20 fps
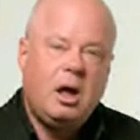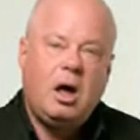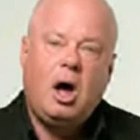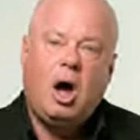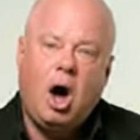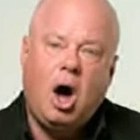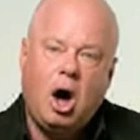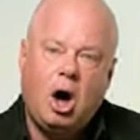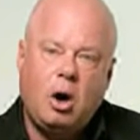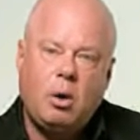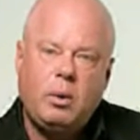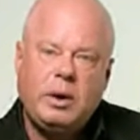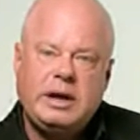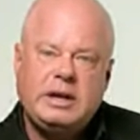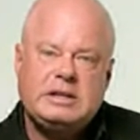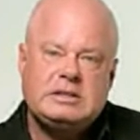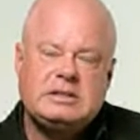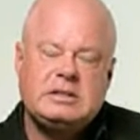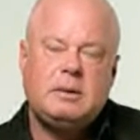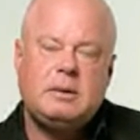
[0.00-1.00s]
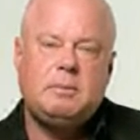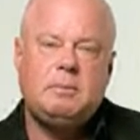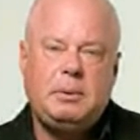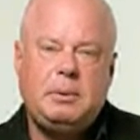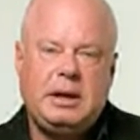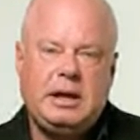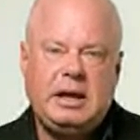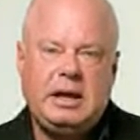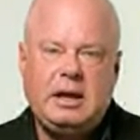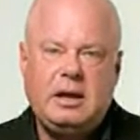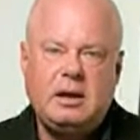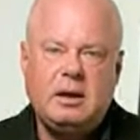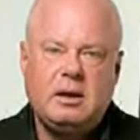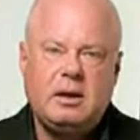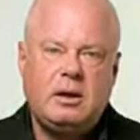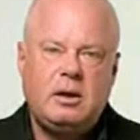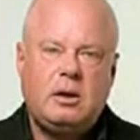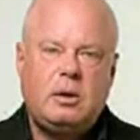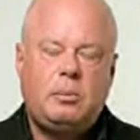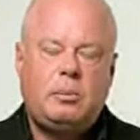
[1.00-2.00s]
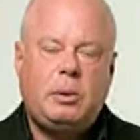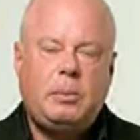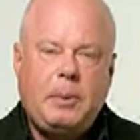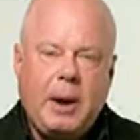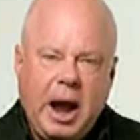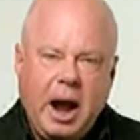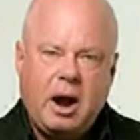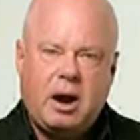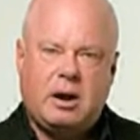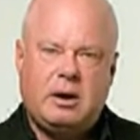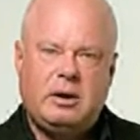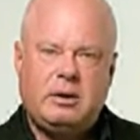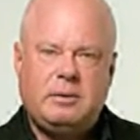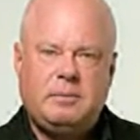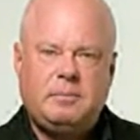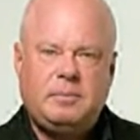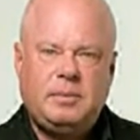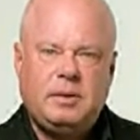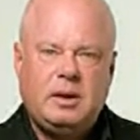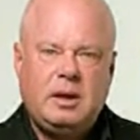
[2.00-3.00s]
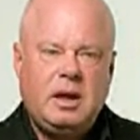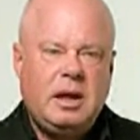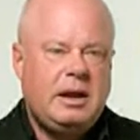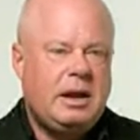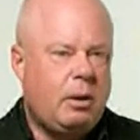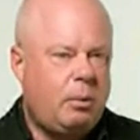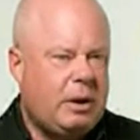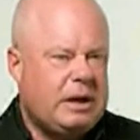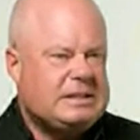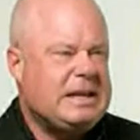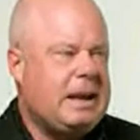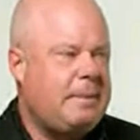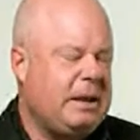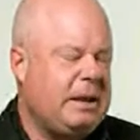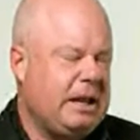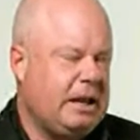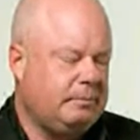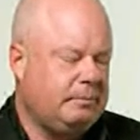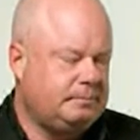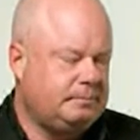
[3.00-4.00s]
always be prepared. Now, what does that mean?